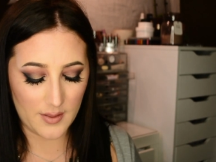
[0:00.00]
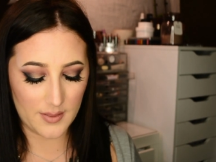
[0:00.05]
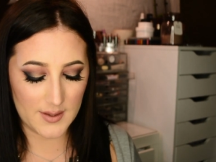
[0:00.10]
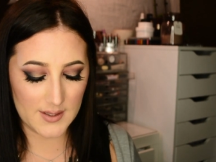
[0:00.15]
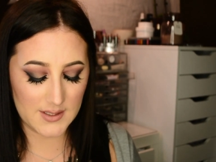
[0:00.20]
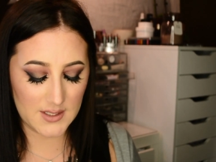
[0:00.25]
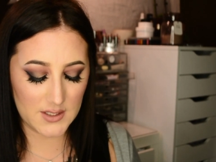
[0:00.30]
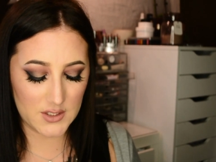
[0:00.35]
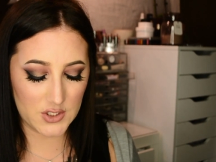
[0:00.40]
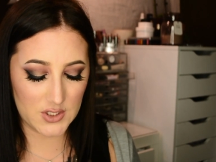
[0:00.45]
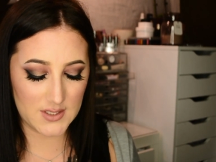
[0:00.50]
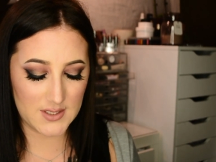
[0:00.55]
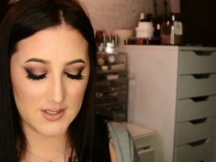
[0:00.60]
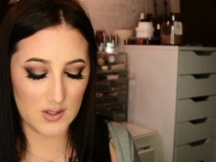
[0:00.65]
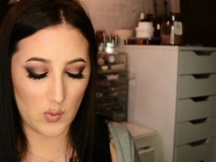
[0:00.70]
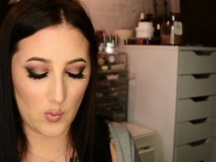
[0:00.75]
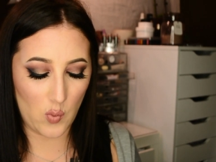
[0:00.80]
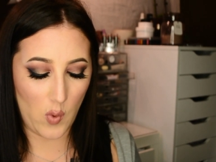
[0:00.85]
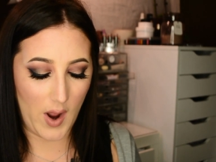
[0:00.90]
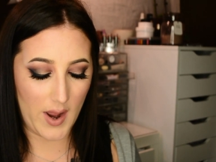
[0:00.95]
This is just
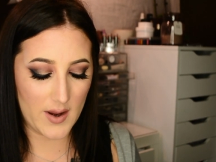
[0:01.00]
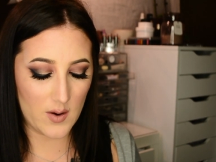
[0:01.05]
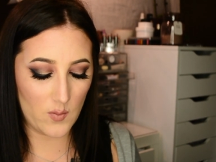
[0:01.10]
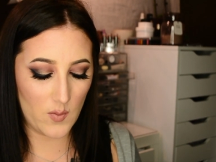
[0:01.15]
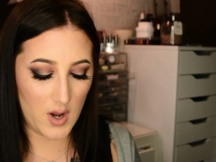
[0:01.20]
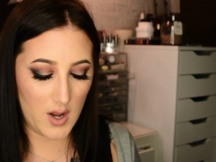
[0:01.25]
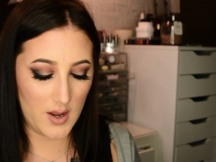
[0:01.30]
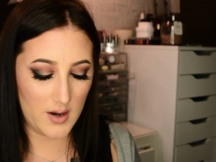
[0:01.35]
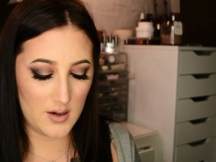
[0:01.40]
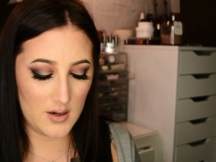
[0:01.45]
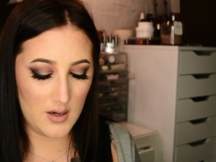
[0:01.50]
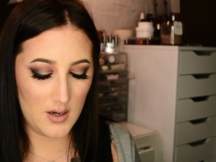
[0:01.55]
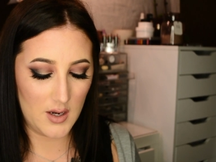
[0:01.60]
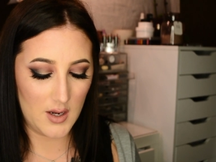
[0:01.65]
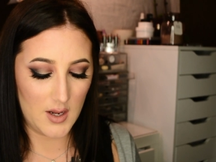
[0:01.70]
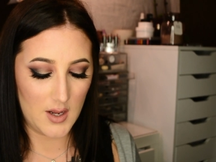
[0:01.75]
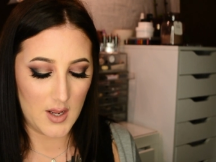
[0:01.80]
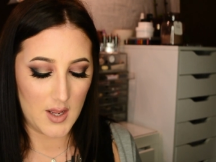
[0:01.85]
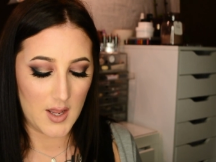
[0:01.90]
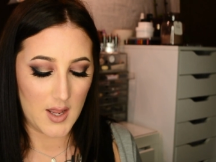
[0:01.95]
the white one,
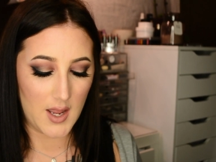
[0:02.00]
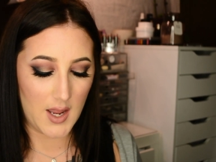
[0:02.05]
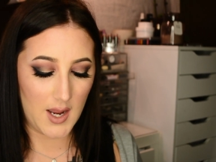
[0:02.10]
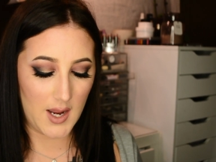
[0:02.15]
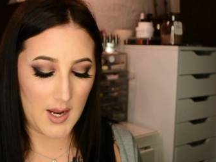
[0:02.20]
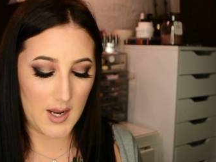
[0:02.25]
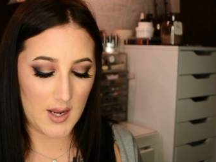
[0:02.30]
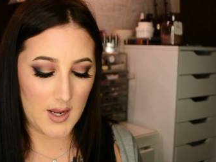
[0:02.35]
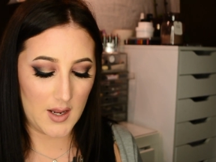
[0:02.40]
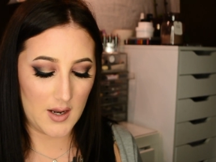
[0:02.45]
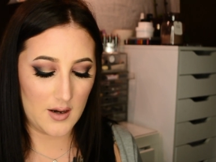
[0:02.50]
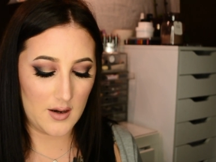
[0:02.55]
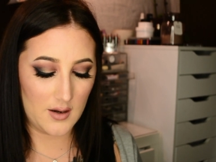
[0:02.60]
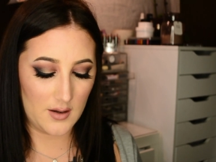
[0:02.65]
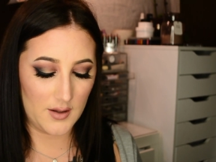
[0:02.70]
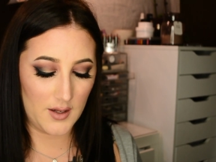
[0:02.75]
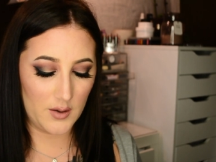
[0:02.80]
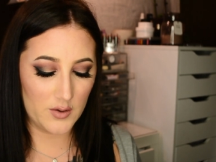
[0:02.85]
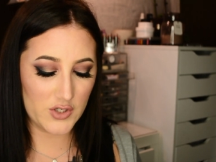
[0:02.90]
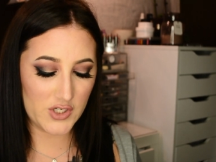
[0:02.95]
and
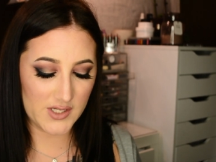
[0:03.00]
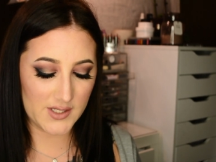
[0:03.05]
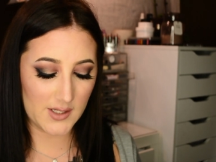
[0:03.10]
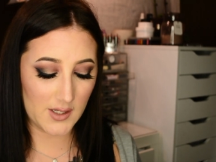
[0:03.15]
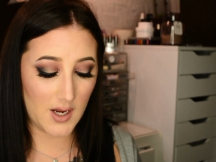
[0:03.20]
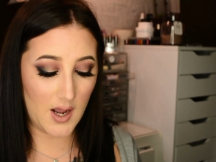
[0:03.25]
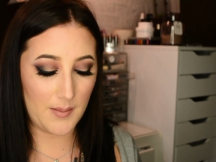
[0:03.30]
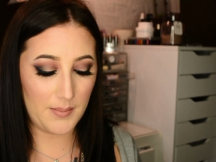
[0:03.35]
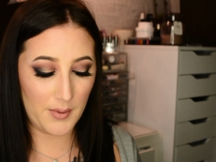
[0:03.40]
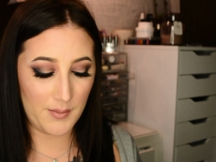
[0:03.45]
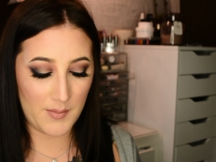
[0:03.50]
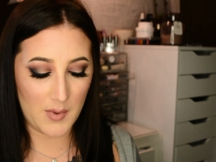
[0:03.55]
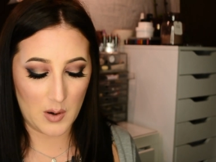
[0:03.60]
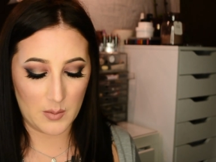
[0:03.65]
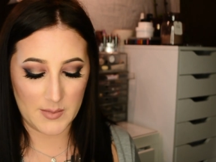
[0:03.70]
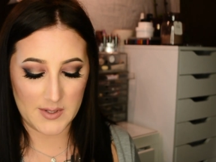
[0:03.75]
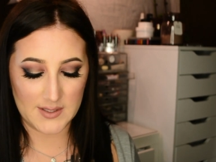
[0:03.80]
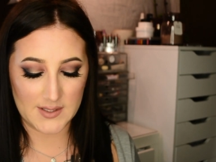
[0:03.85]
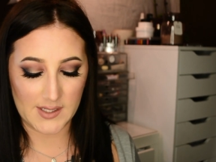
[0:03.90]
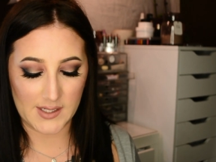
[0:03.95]
there were just a couple
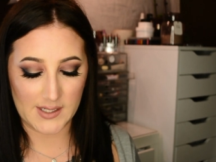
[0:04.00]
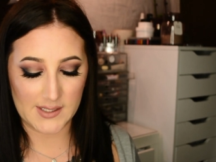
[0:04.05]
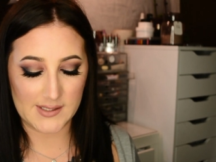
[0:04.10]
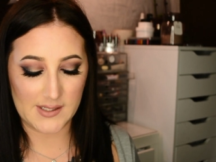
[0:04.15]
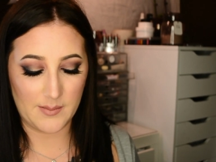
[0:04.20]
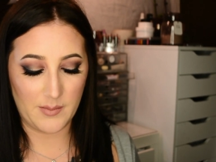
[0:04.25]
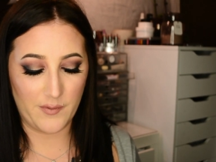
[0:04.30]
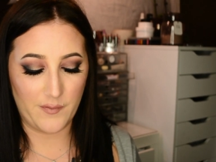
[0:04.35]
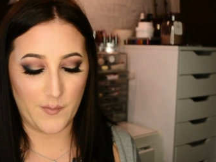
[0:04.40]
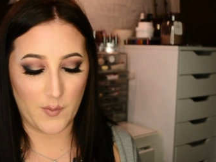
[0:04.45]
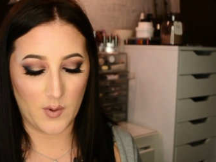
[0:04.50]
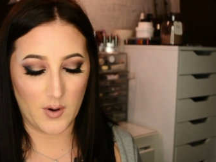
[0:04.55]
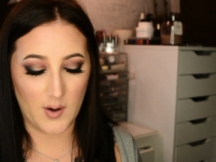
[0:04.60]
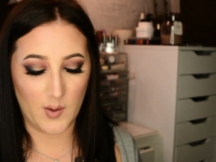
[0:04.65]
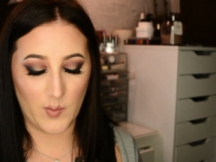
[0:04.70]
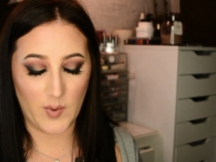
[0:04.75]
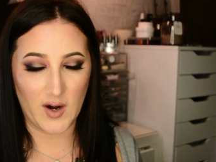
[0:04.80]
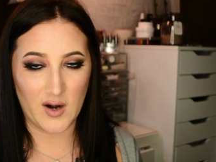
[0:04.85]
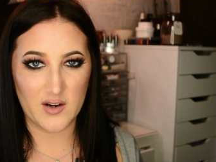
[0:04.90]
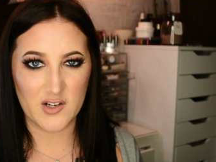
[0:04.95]
moments, like I said
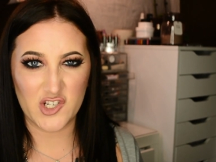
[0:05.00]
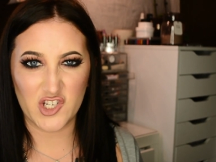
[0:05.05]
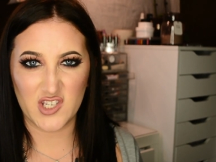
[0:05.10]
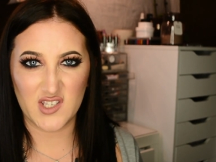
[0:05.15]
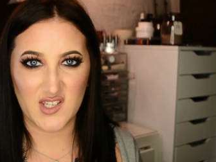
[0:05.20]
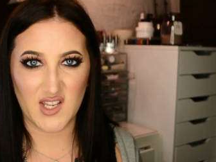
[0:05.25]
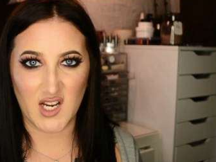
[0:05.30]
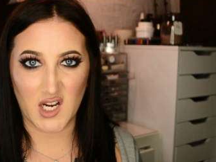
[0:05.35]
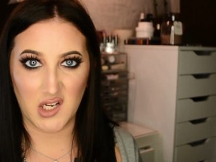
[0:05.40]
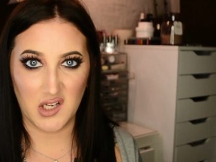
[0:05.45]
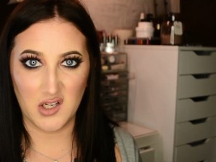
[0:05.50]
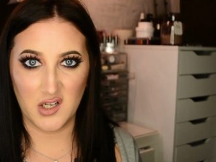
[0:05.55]
before, where I was just like,